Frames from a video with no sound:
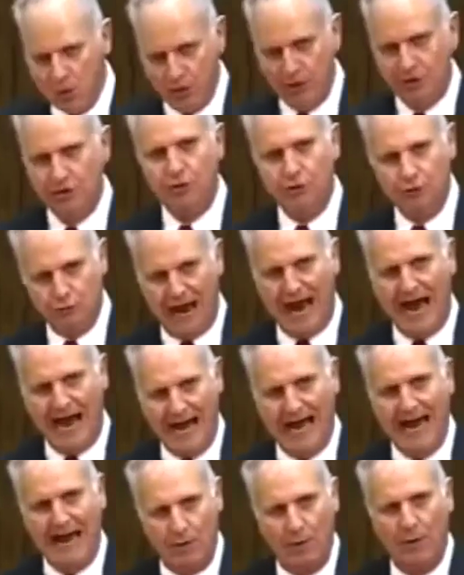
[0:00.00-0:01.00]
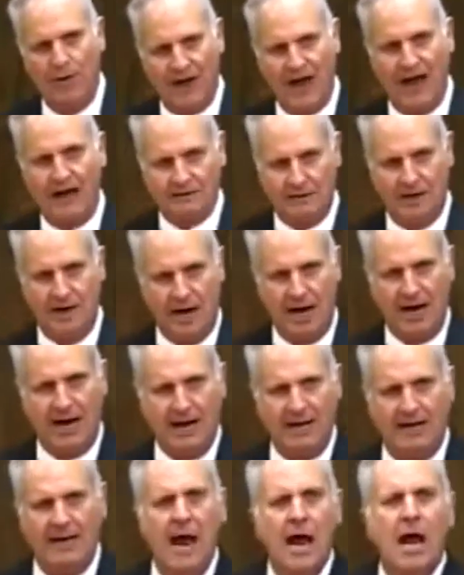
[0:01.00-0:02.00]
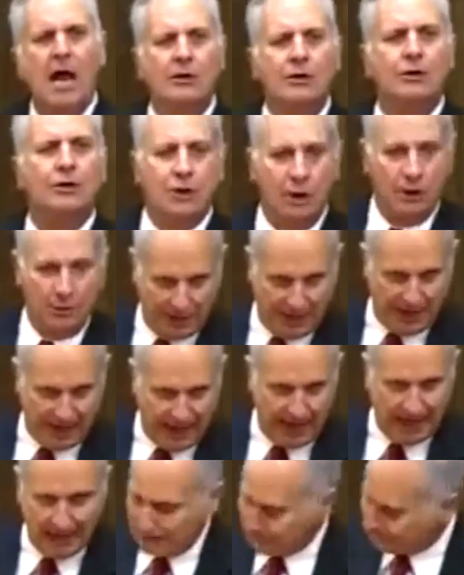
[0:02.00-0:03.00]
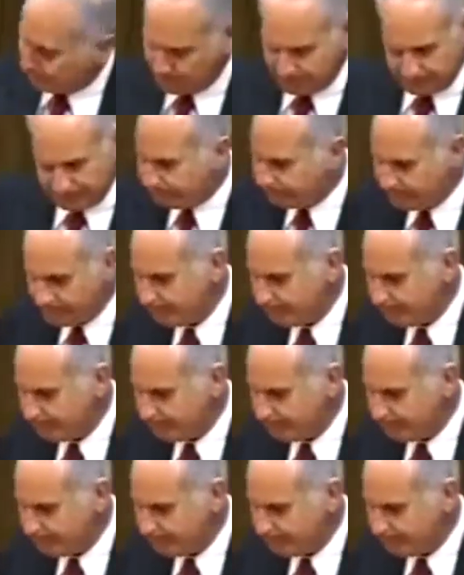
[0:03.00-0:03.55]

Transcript: When you die without God, you go to hell.